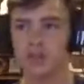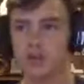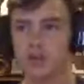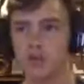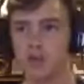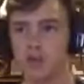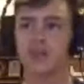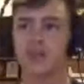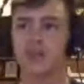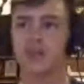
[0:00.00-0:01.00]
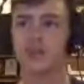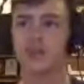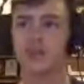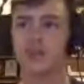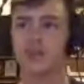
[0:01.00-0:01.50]
some light
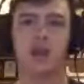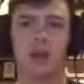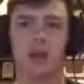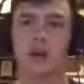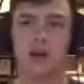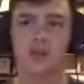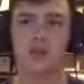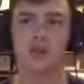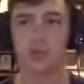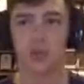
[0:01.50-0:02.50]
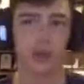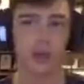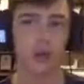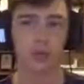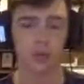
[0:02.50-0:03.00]
stresses and some
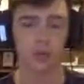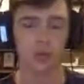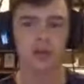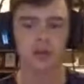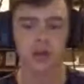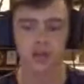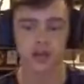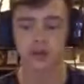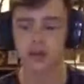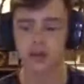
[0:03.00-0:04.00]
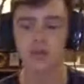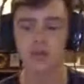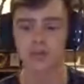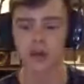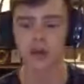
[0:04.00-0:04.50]
really hard work can
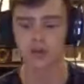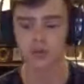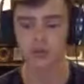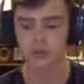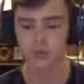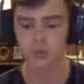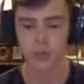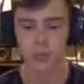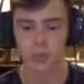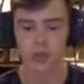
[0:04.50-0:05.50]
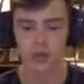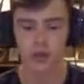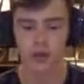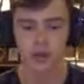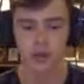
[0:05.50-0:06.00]
climb this mountain.
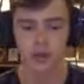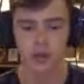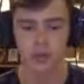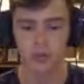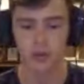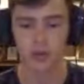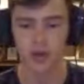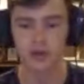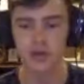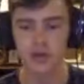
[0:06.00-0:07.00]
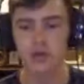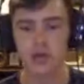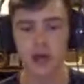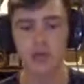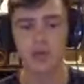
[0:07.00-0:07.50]
Whenever you
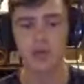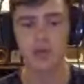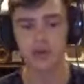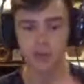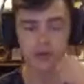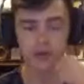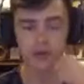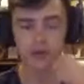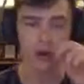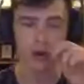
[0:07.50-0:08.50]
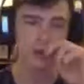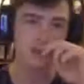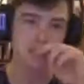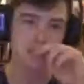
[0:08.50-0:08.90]
climb it with snow,